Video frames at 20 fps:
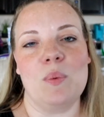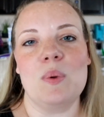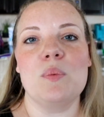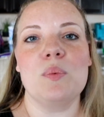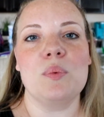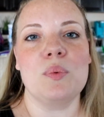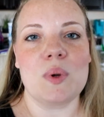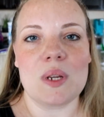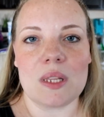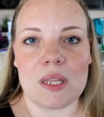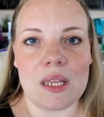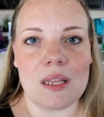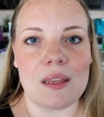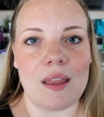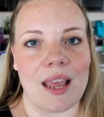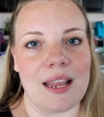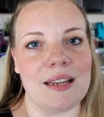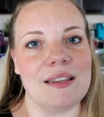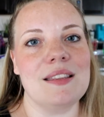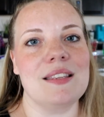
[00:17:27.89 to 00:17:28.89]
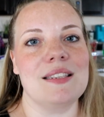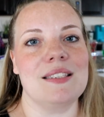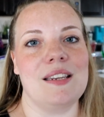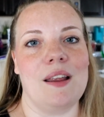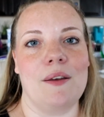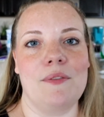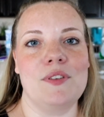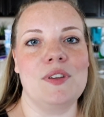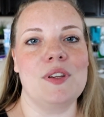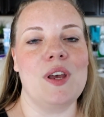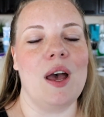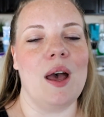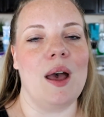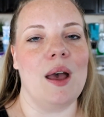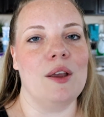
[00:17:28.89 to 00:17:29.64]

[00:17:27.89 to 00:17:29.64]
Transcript: We really liked the stuffed